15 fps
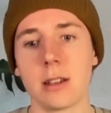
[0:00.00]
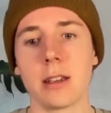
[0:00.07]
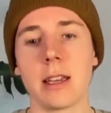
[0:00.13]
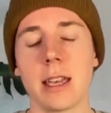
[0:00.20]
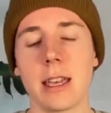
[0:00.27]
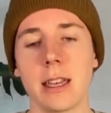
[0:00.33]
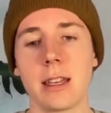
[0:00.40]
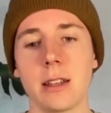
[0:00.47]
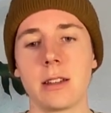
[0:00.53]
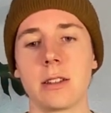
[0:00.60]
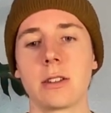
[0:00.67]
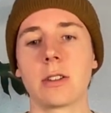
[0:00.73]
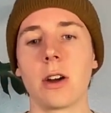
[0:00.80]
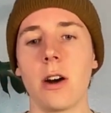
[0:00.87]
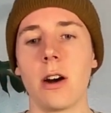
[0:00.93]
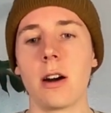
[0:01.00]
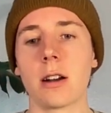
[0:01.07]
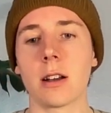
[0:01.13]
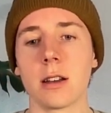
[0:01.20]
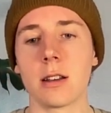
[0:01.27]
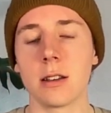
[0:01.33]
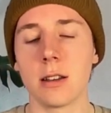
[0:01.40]
and
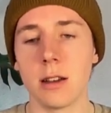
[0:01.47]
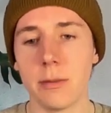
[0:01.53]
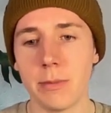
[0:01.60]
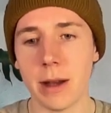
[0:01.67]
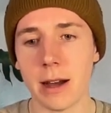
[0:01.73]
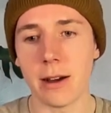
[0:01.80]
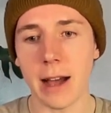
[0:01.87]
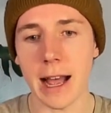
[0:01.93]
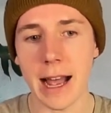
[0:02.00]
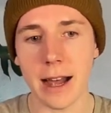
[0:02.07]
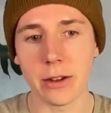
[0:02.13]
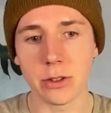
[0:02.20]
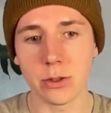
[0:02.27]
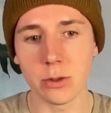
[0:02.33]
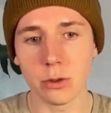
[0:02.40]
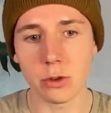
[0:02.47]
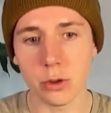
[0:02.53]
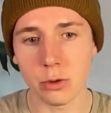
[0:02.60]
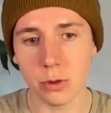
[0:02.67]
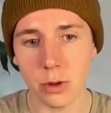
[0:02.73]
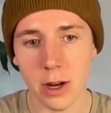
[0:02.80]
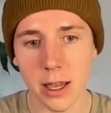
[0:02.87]
talk about how to
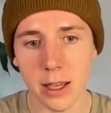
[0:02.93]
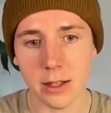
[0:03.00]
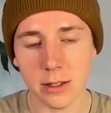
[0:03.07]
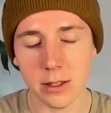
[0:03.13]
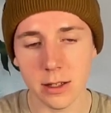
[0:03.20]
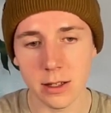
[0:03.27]
create